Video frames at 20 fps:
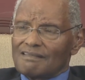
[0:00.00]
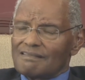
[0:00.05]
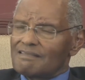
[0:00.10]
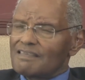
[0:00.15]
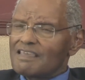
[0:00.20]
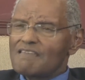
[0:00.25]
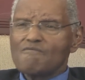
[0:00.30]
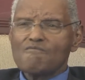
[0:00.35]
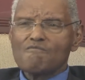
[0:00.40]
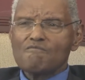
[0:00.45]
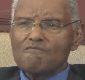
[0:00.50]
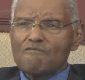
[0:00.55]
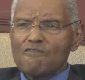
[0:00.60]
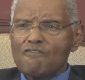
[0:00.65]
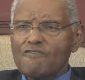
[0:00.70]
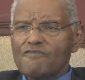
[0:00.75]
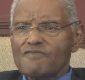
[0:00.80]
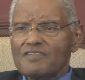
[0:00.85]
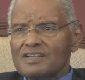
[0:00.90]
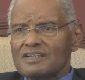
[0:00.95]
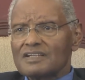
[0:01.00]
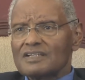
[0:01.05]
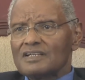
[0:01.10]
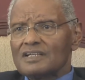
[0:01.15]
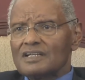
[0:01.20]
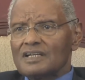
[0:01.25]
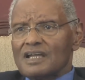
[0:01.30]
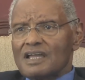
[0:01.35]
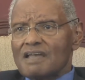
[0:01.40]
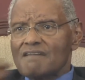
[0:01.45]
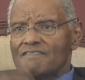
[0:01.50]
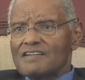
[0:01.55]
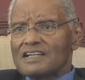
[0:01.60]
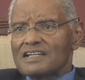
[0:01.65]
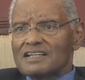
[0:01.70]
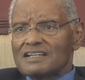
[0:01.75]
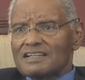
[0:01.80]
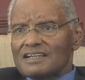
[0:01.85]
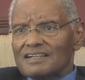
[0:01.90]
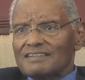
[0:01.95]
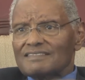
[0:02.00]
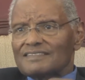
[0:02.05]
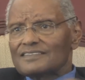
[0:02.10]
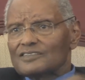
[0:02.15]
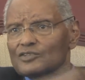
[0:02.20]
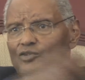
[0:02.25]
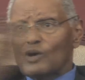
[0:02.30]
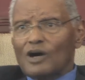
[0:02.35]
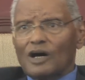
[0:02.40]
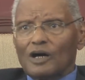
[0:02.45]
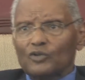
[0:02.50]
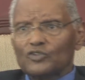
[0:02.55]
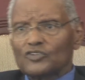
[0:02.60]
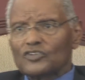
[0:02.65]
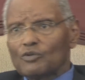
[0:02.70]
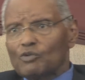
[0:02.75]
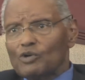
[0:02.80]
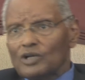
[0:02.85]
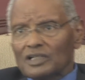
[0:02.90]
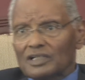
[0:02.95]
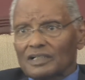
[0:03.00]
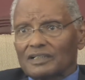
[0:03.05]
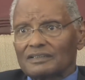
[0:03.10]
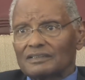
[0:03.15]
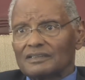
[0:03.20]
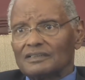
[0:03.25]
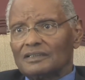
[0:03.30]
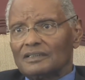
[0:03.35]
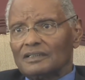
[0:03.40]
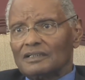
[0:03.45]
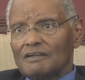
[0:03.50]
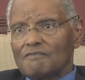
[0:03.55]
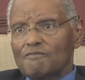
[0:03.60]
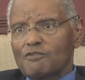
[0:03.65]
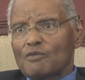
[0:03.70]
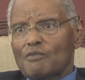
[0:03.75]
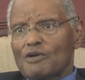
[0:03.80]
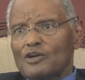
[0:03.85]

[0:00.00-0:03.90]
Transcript: They moved heaven and earth throughout the world, from